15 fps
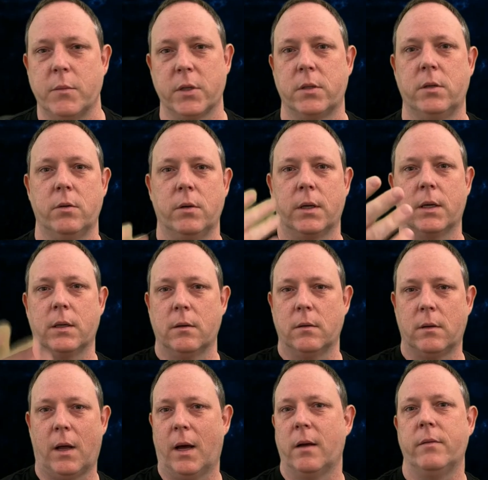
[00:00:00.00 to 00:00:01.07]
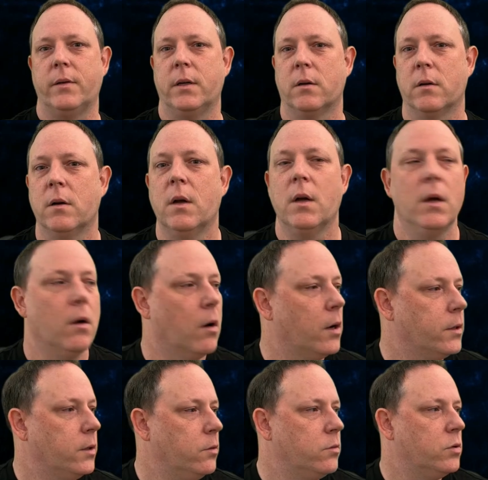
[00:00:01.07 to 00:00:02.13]
I'm just doing it live here
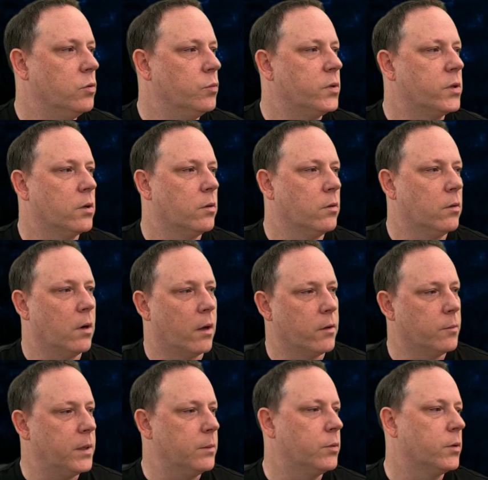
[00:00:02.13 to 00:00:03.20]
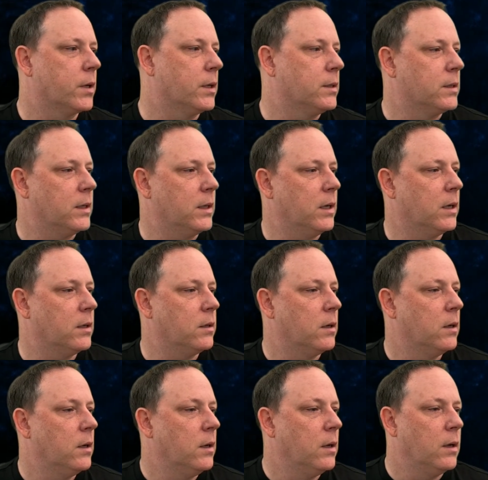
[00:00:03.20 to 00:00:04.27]
on YouTube so other people can see it.